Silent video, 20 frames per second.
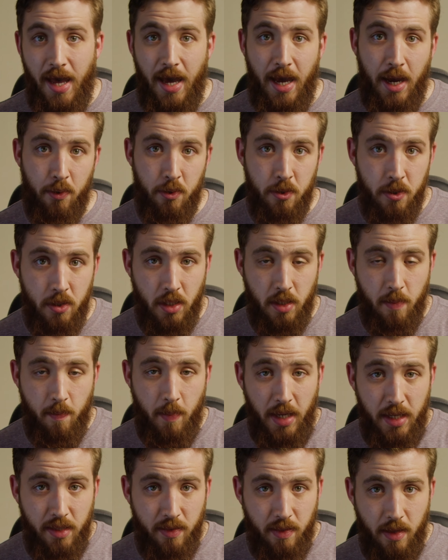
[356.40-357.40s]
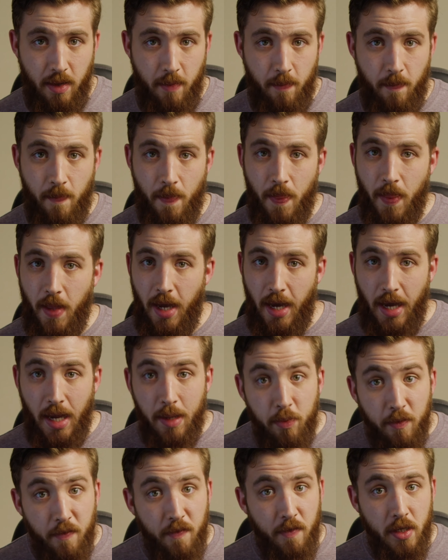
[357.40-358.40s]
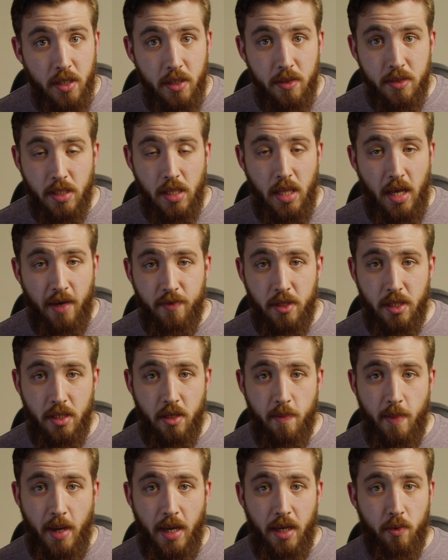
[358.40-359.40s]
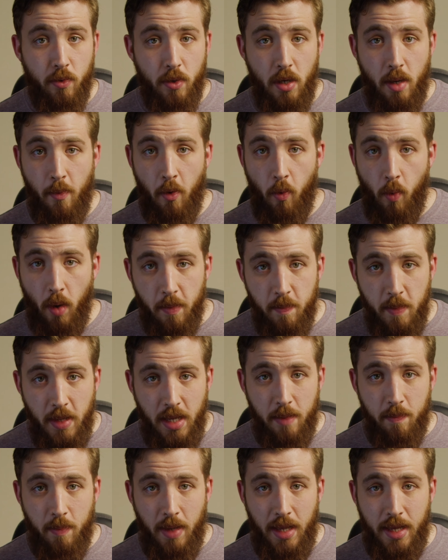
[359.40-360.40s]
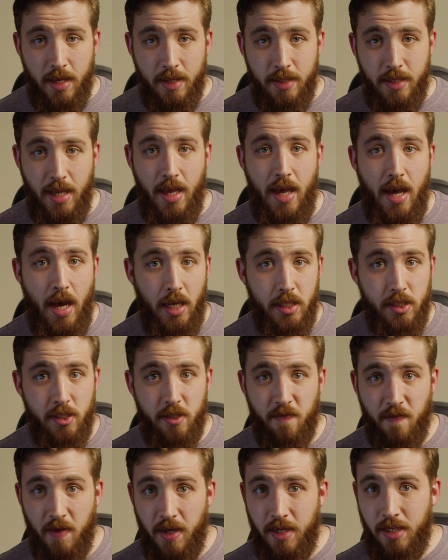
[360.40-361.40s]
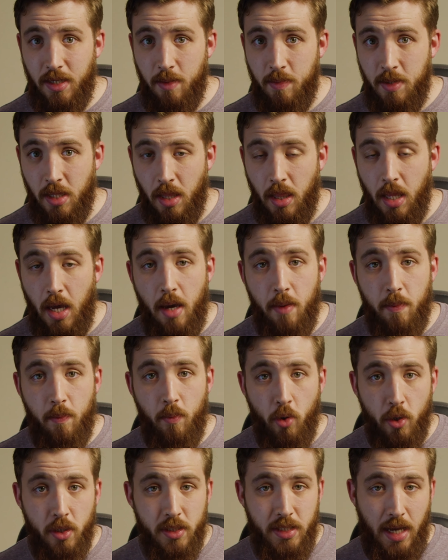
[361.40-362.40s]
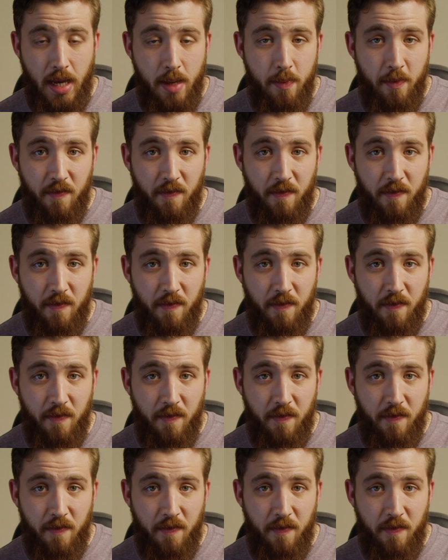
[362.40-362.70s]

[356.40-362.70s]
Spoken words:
How are you going to mic them? I prefer to use a lavalier mic where I'm a one-man band. I just find it to be a lot more time